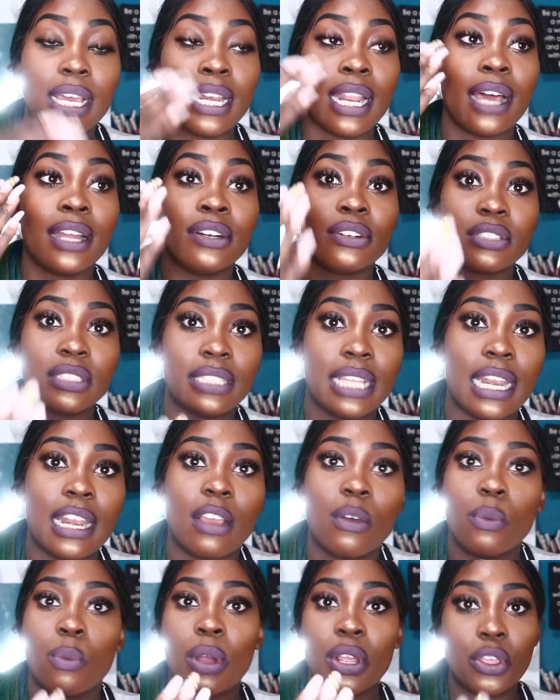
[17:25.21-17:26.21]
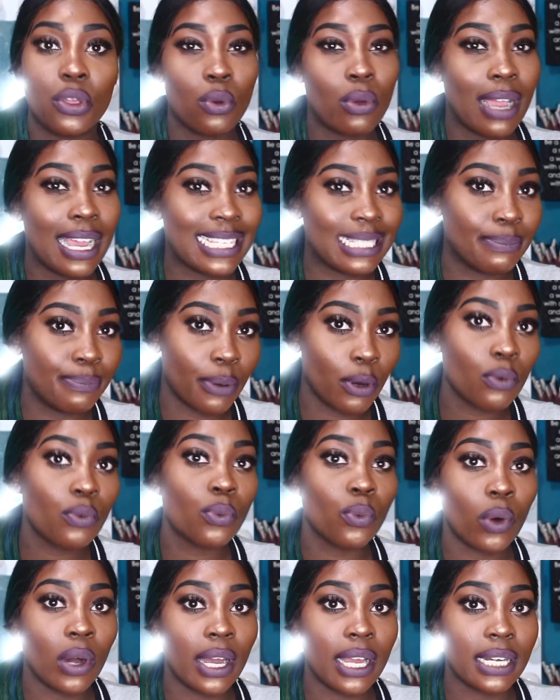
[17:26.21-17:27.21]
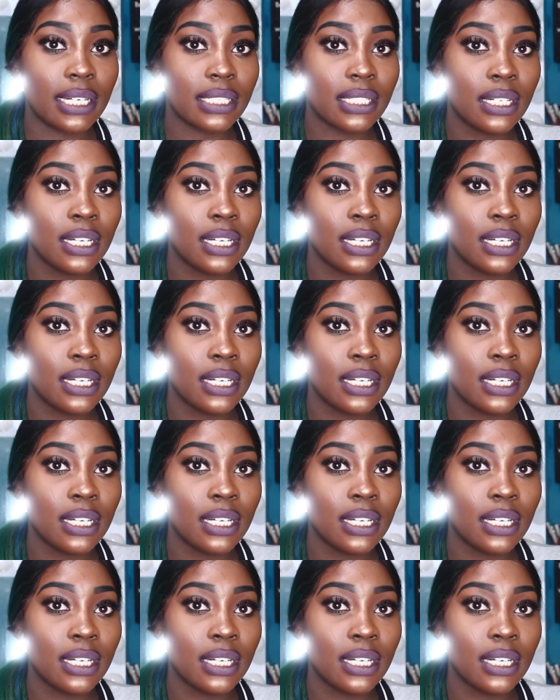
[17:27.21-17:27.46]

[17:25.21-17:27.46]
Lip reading: an understanding of what you guys both want.